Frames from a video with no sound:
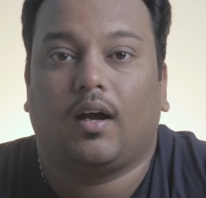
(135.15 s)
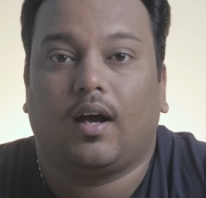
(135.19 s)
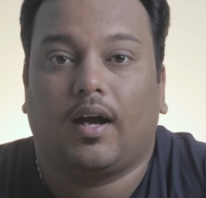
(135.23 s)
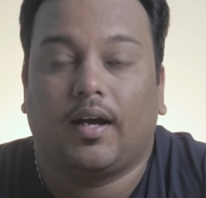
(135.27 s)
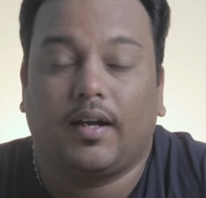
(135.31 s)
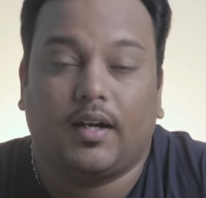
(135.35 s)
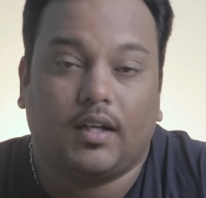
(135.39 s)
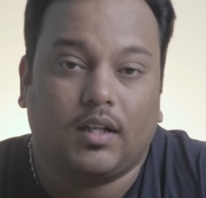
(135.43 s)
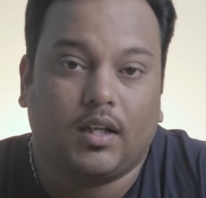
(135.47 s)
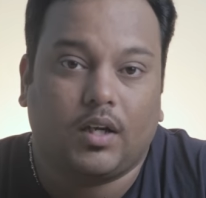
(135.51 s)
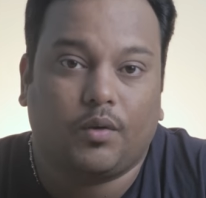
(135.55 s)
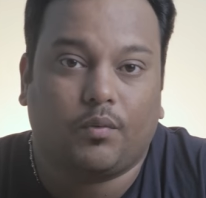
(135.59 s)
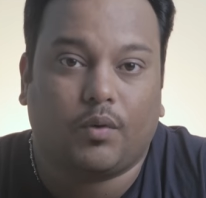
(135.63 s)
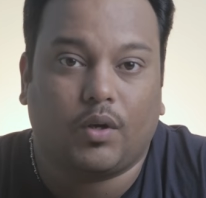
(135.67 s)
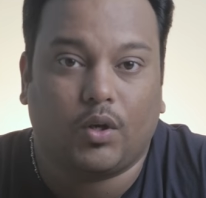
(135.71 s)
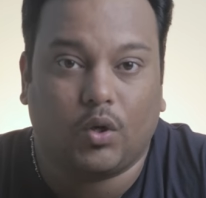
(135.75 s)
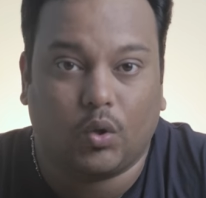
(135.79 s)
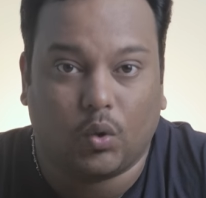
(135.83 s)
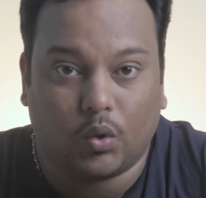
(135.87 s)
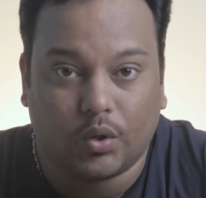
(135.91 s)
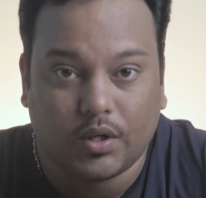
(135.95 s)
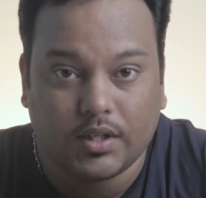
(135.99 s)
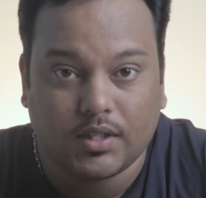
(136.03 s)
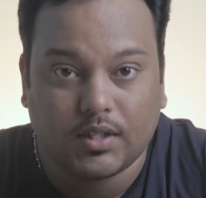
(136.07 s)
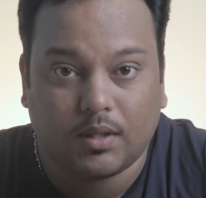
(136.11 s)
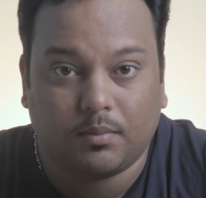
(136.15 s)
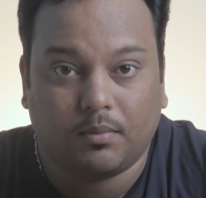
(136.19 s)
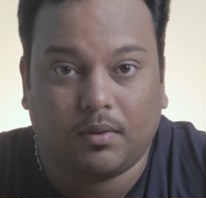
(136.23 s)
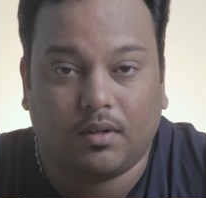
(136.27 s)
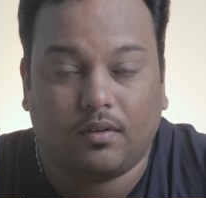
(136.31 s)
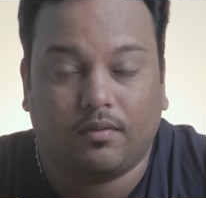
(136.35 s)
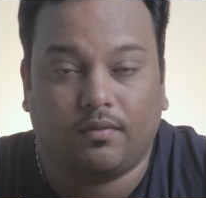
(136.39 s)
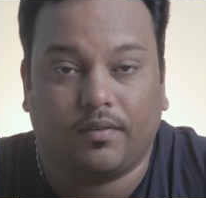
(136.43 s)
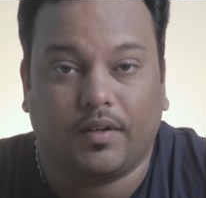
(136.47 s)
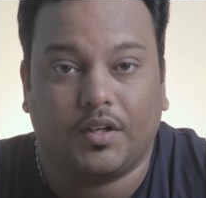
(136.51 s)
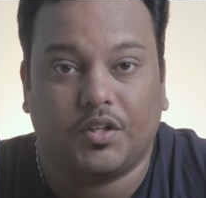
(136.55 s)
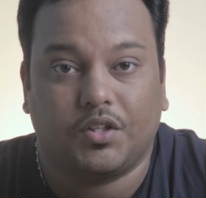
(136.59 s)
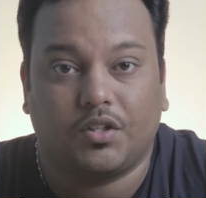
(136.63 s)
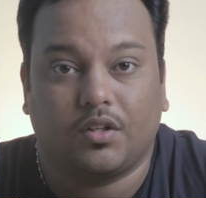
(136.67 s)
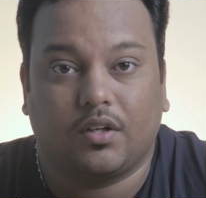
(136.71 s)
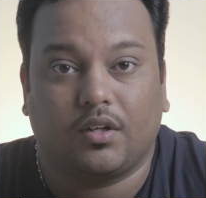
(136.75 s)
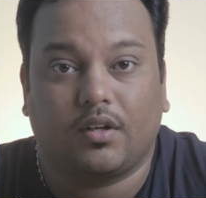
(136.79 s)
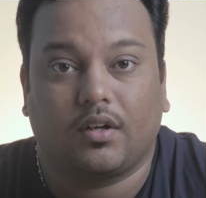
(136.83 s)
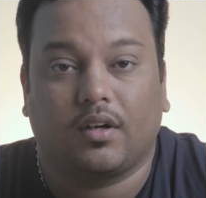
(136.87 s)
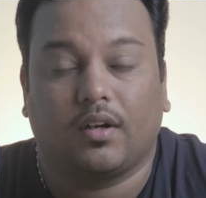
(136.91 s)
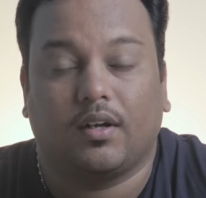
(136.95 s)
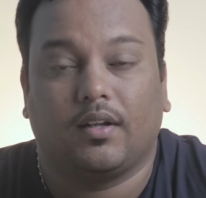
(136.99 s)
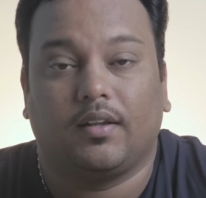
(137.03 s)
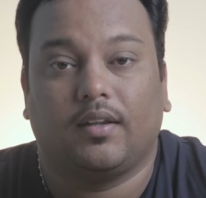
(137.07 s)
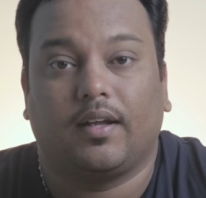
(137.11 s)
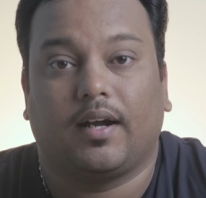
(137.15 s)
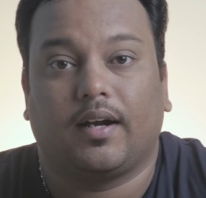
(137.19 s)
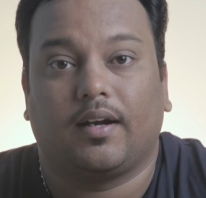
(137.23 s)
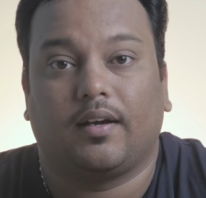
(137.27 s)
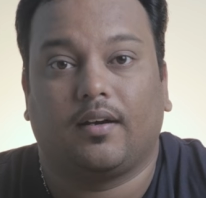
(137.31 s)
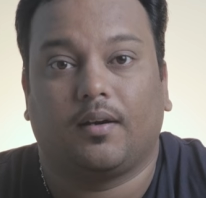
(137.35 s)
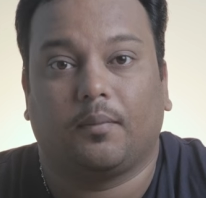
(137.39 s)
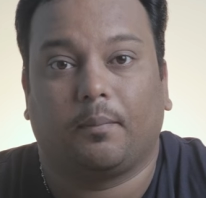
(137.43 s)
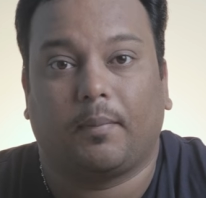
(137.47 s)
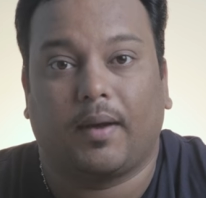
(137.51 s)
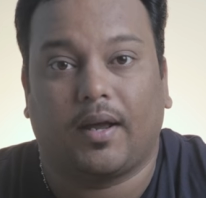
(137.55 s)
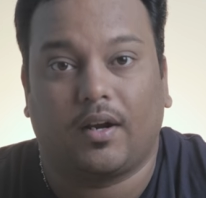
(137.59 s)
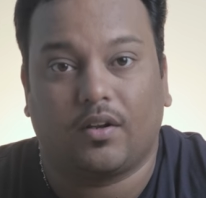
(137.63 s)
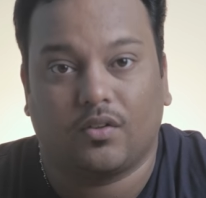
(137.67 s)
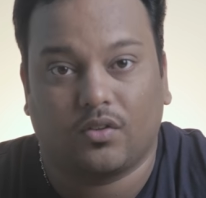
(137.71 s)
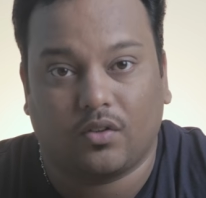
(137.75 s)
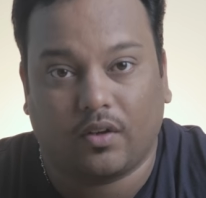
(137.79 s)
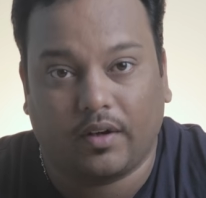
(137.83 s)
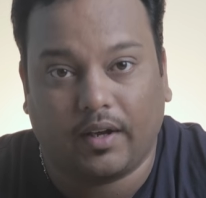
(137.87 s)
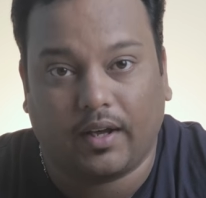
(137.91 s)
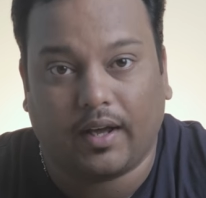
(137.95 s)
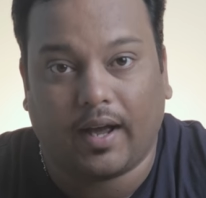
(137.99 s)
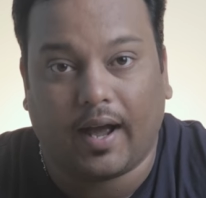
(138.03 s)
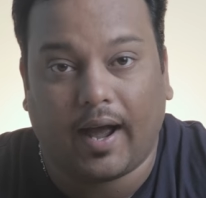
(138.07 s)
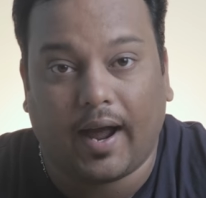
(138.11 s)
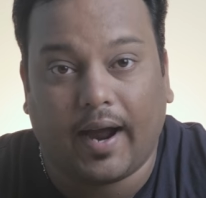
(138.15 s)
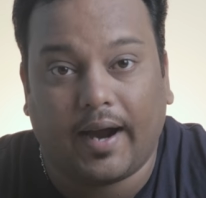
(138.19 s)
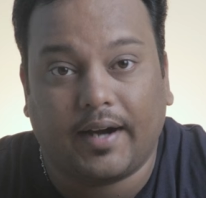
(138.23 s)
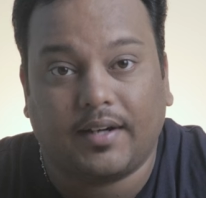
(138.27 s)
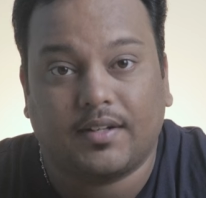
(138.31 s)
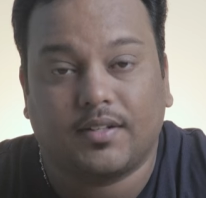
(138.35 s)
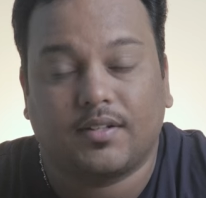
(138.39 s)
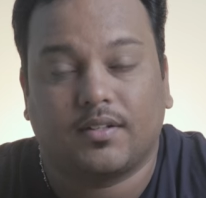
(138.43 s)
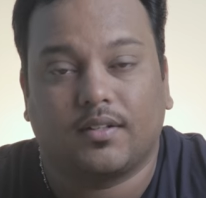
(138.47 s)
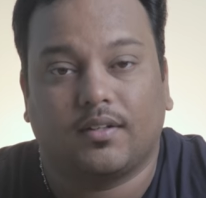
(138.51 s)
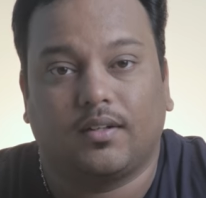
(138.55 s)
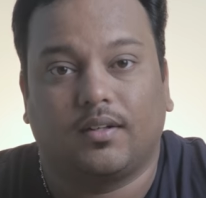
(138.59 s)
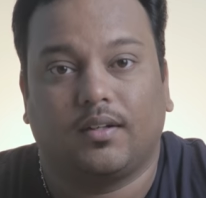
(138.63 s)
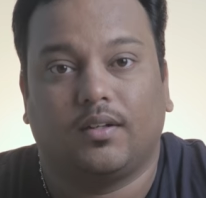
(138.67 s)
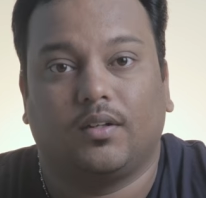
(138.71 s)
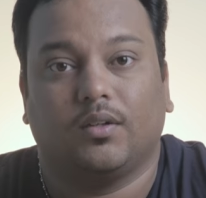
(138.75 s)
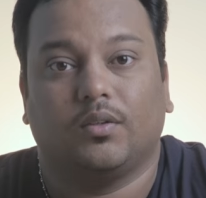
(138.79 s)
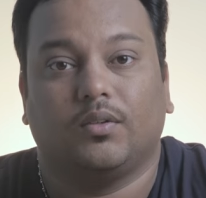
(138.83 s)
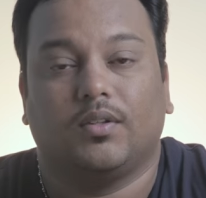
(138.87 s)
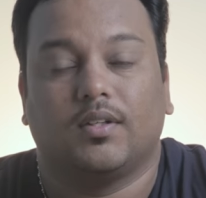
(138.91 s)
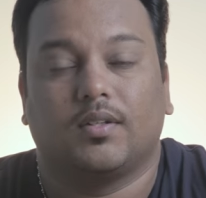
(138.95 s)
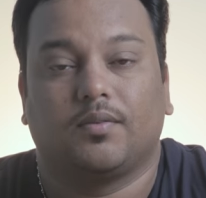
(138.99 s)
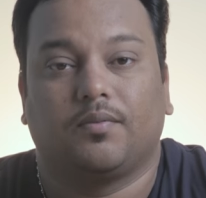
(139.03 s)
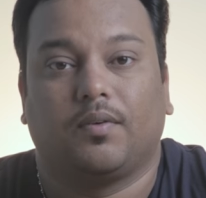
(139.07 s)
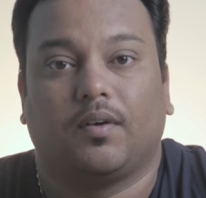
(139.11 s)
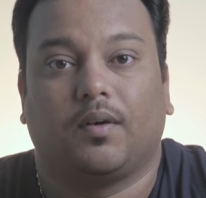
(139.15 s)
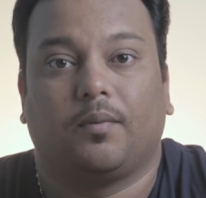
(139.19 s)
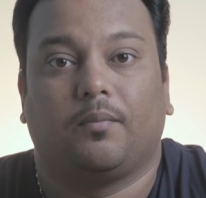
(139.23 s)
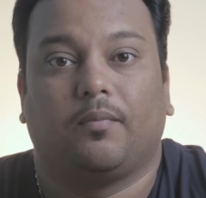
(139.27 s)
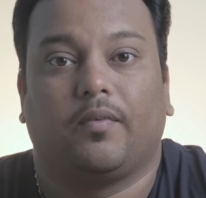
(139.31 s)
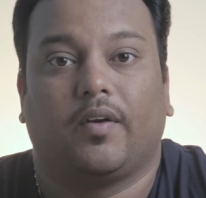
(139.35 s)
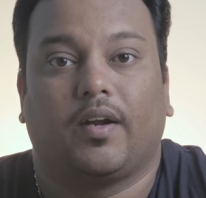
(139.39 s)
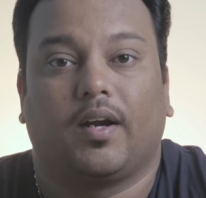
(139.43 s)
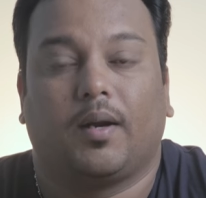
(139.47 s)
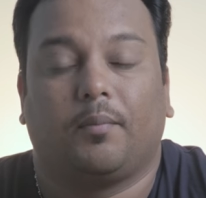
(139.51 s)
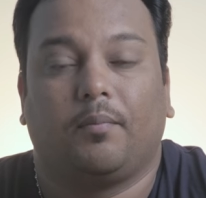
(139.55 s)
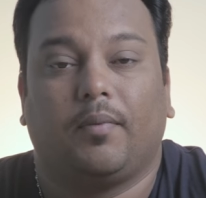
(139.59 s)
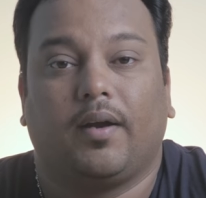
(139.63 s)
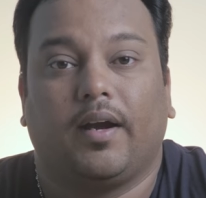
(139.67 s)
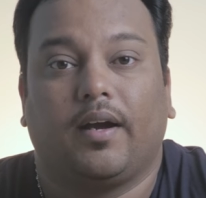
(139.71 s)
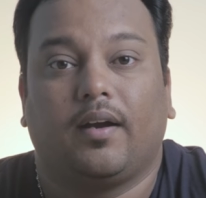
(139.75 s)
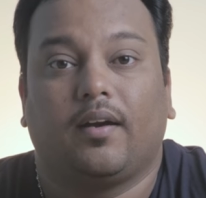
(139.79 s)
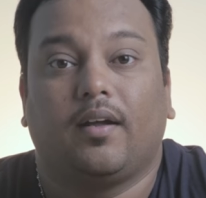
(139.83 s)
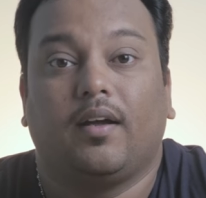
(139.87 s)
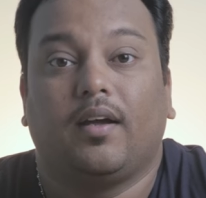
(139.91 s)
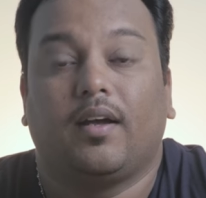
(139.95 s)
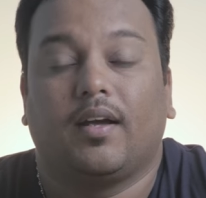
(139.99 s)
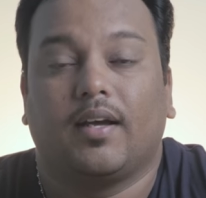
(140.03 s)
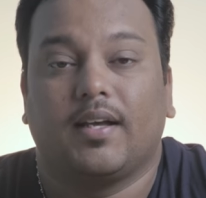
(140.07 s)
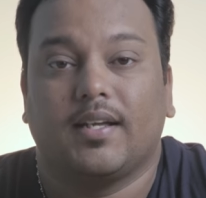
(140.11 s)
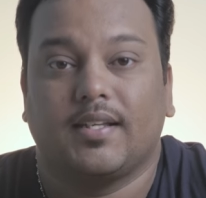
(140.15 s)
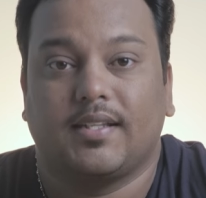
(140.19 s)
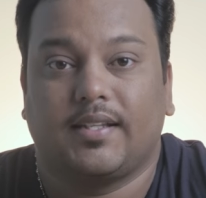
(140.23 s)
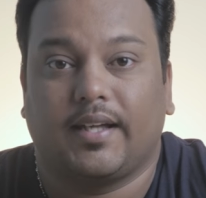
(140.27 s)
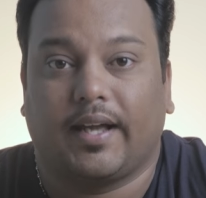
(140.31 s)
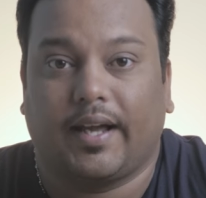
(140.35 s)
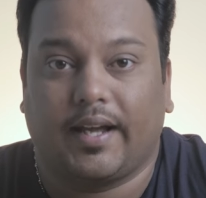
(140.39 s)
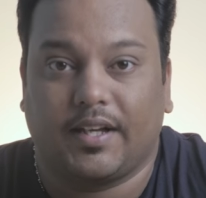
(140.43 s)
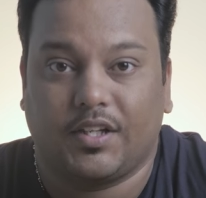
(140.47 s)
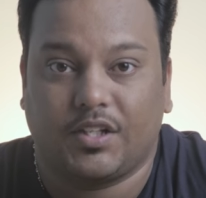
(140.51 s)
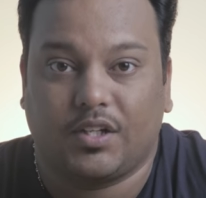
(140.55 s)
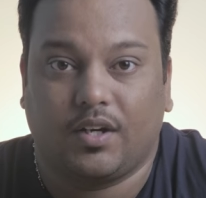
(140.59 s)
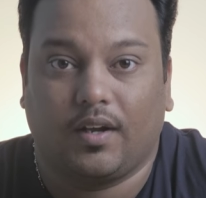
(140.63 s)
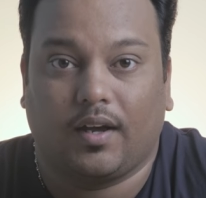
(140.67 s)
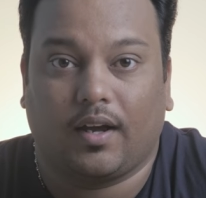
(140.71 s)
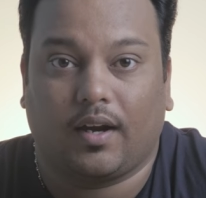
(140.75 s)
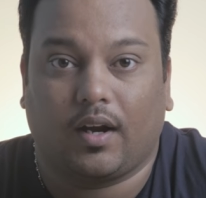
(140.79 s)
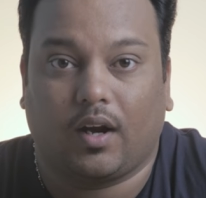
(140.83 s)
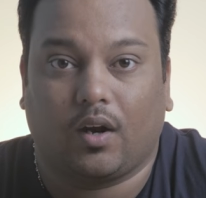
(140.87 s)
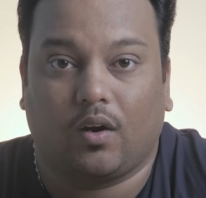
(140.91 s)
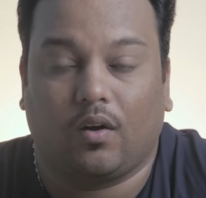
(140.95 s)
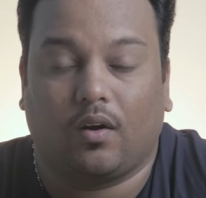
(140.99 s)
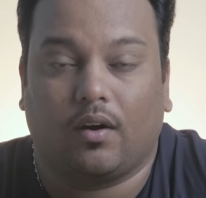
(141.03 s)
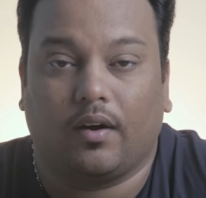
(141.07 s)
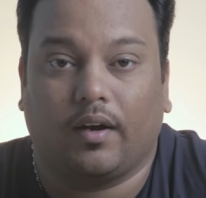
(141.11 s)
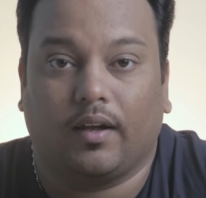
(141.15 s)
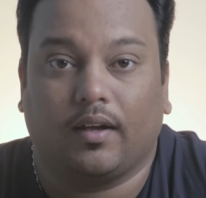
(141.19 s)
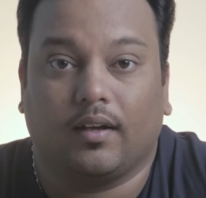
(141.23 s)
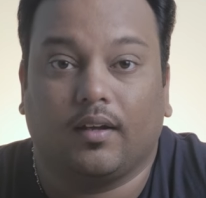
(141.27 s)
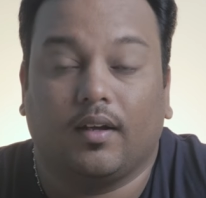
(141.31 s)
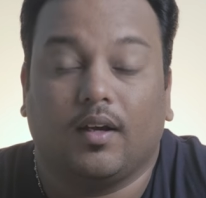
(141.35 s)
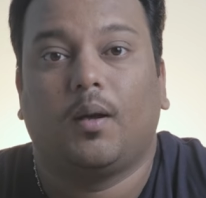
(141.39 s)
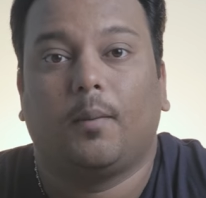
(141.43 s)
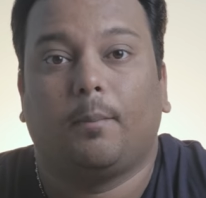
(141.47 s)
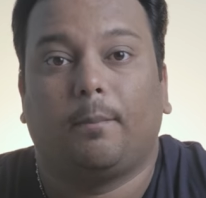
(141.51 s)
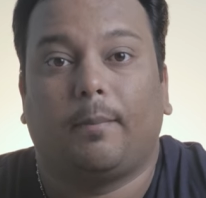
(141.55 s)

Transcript: Another one noticeable feature that Panasonic adds to this firmware update is the H D R recording.